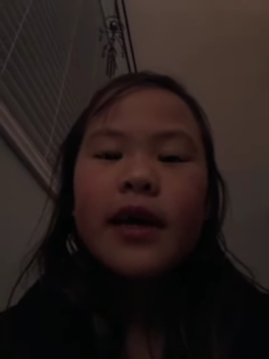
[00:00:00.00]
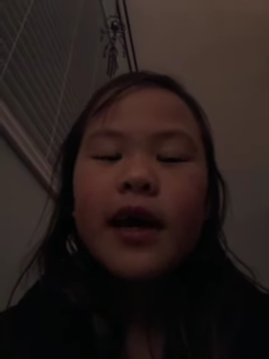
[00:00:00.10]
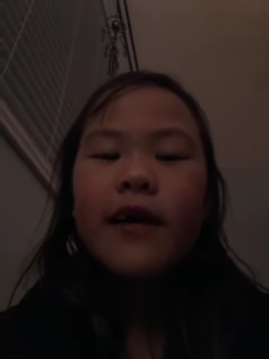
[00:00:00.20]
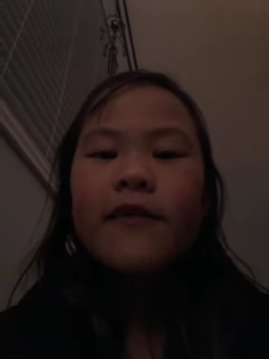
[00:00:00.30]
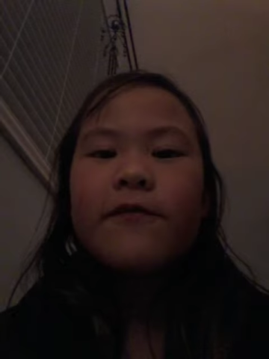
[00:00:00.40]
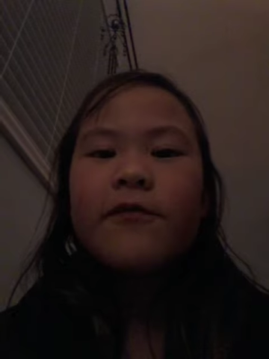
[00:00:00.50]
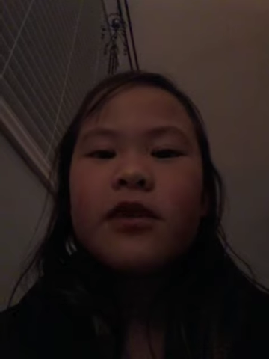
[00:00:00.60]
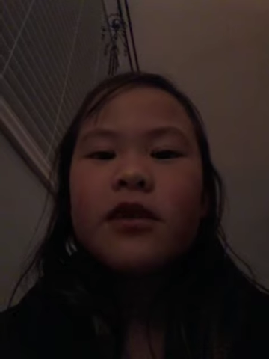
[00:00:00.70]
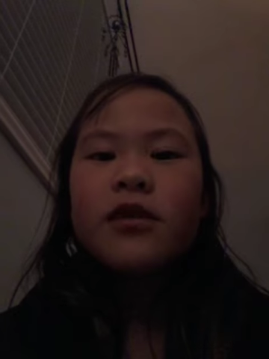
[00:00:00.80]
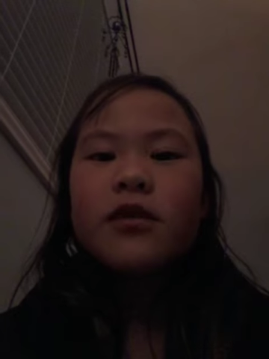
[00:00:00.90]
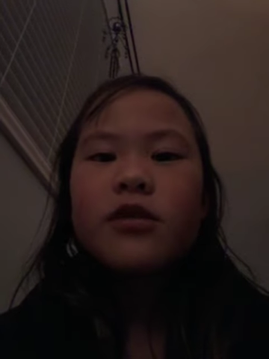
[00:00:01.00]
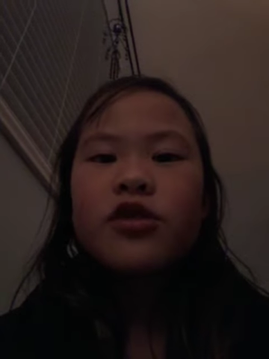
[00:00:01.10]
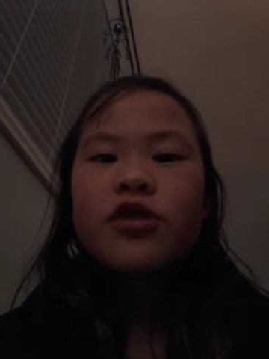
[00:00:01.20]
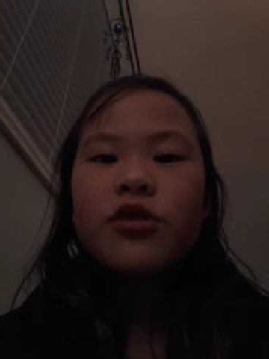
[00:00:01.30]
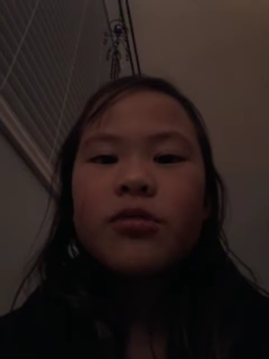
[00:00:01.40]
have
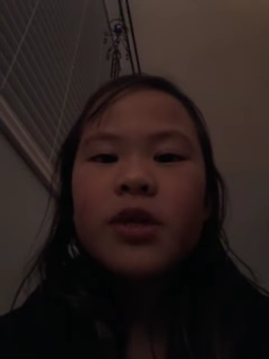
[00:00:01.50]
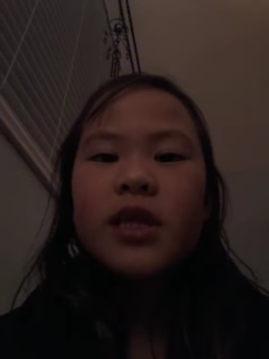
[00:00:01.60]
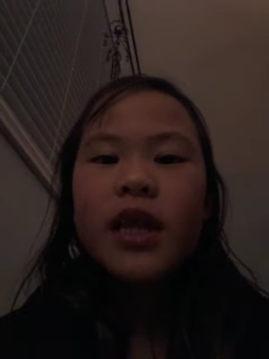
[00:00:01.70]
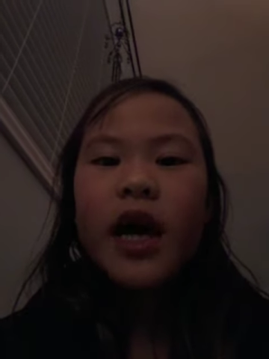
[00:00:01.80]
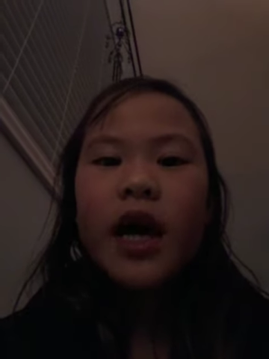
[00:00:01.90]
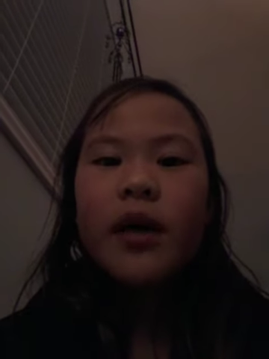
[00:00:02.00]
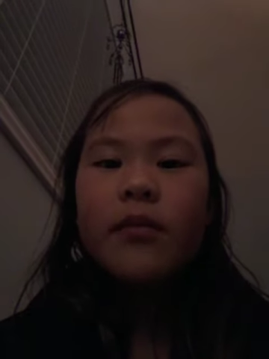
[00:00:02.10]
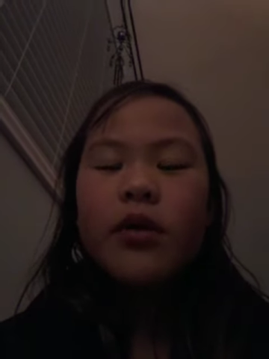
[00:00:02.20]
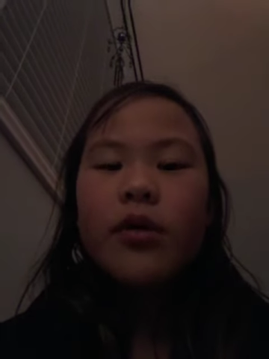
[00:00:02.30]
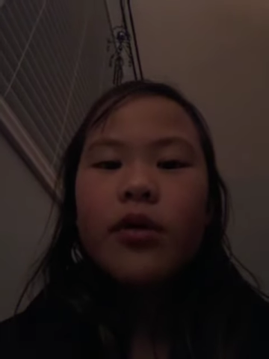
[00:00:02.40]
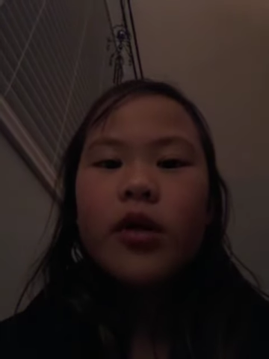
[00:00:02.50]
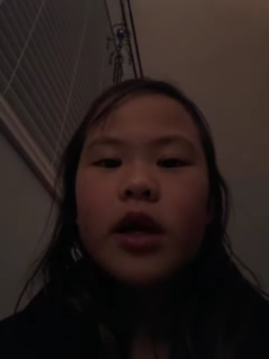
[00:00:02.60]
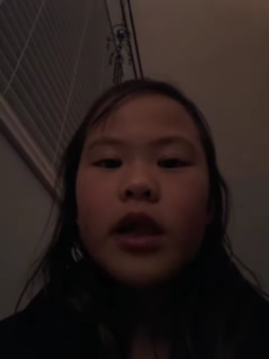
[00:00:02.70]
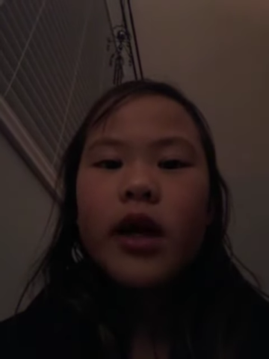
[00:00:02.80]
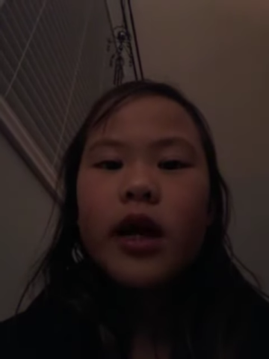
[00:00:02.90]
snow slime or
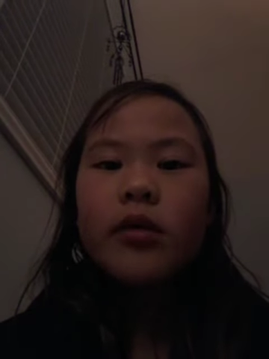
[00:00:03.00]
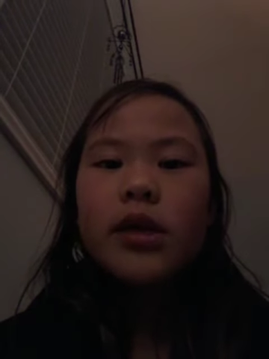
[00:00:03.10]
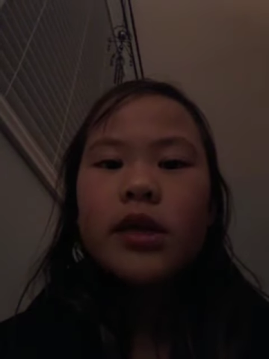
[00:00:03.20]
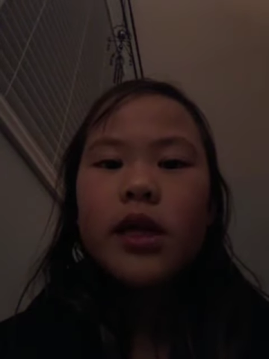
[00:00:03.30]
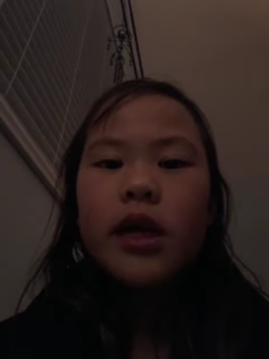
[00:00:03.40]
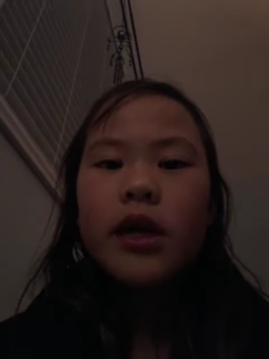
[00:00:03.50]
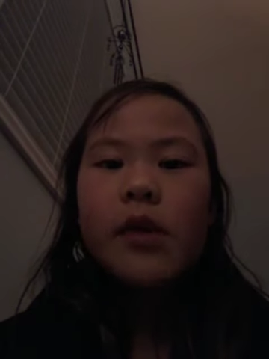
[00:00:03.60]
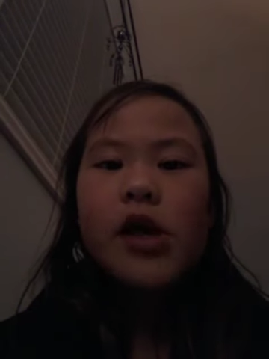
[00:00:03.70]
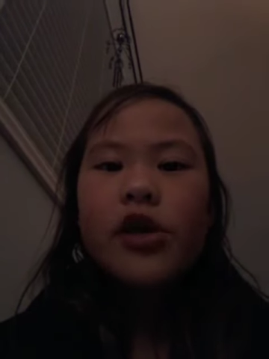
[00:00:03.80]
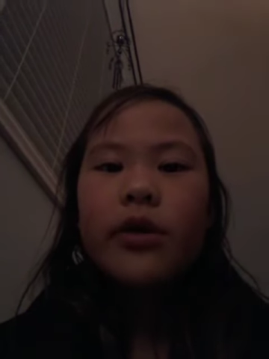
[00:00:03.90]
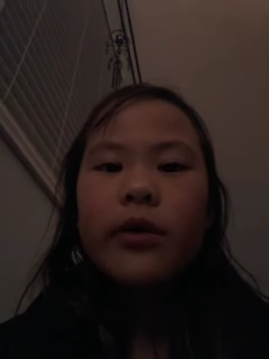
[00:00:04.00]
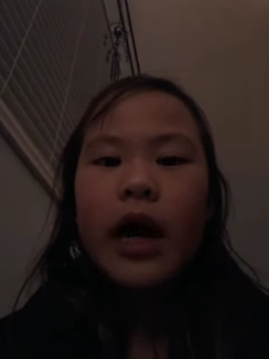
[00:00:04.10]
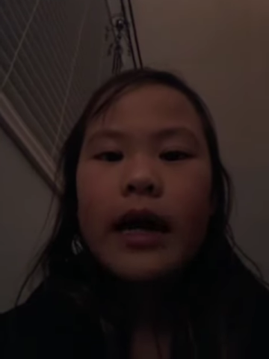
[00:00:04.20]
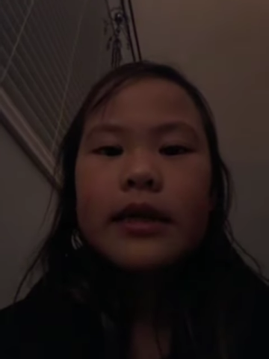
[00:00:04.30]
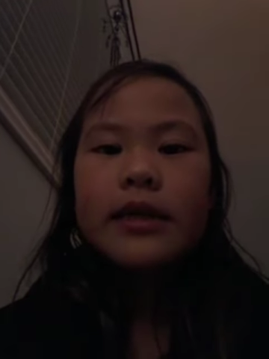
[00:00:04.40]
cloud slime, you
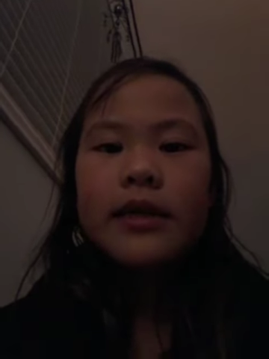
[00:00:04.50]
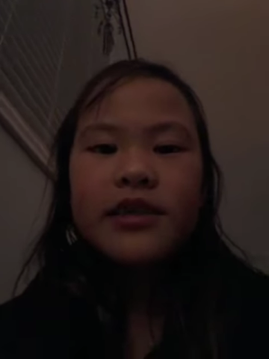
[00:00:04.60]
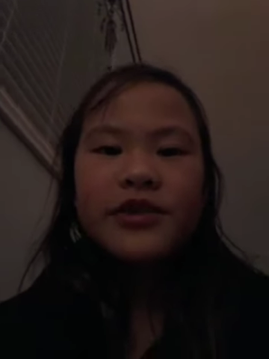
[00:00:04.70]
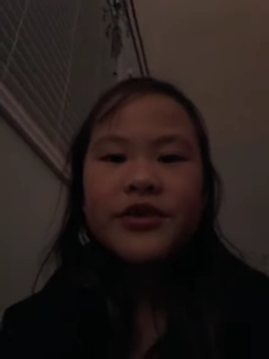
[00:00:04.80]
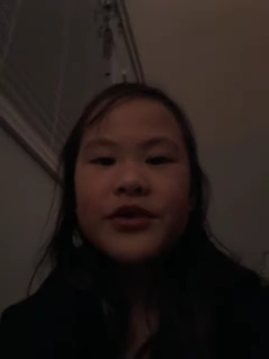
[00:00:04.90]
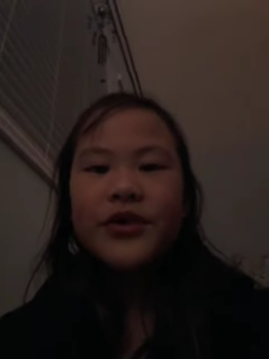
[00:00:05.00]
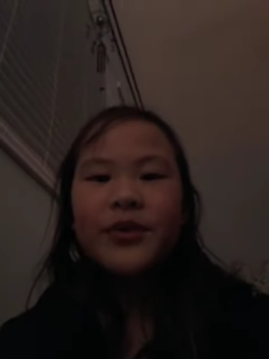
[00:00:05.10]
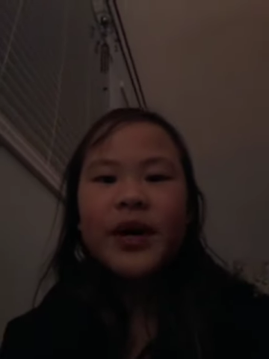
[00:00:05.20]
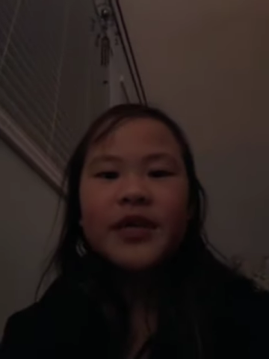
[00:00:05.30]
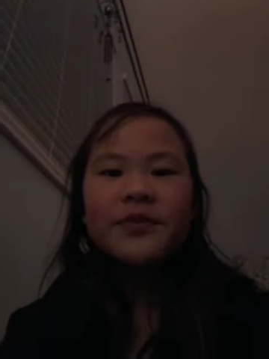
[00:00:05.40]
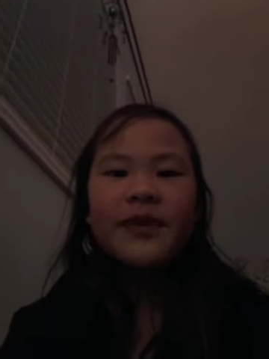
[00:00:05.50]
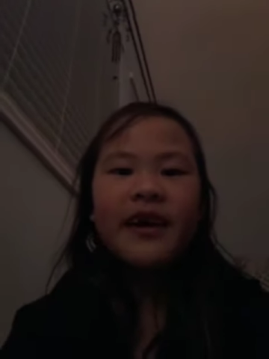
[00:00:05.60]
guys need to go watch my